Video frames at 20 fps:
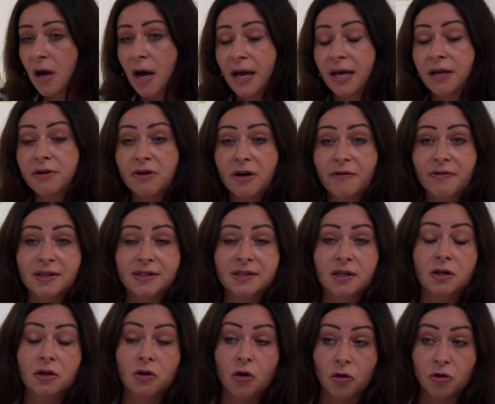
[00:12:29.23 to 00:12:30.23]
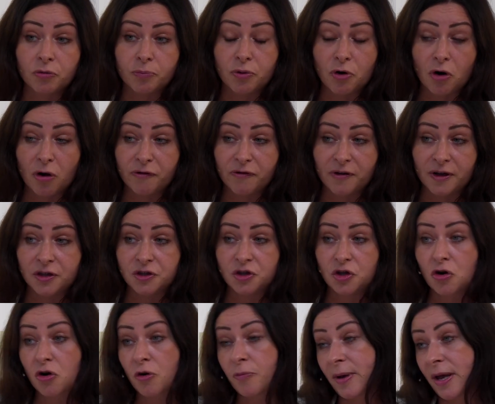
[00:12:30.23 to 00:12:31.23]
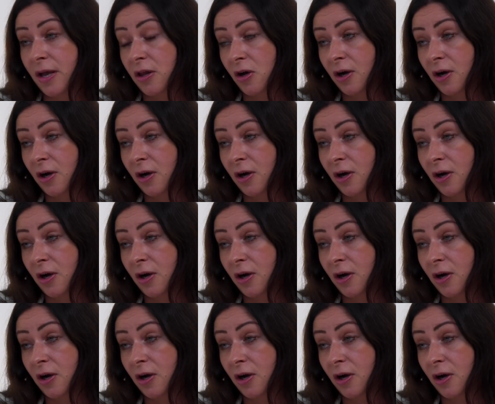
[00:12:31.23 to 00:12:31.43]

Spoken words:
INREV is a non-profit European